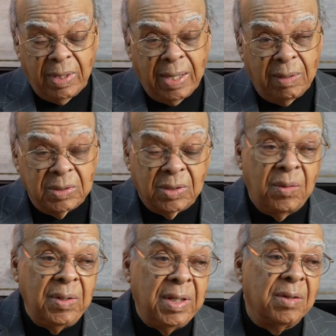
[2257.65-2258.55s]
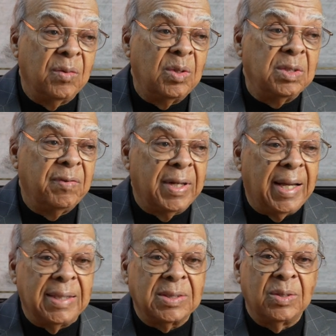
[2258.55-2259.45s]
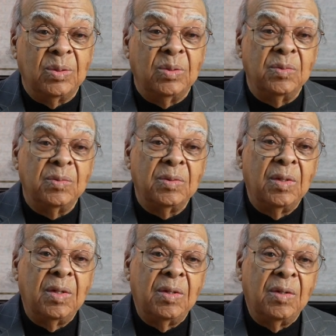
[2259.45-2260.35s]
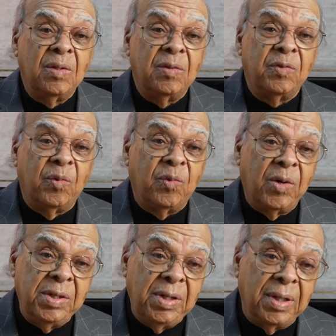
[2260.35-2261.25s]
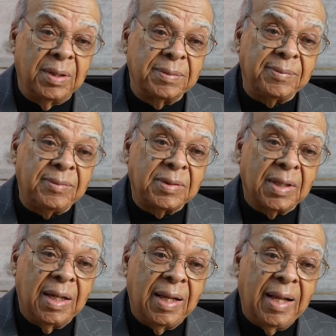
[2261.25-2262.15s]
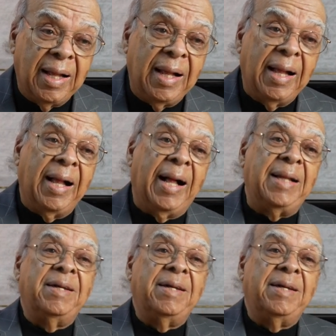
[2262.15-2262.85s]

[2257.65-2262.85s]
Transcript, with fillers: I was only at Roosevelt High School for one year. Uh -huh.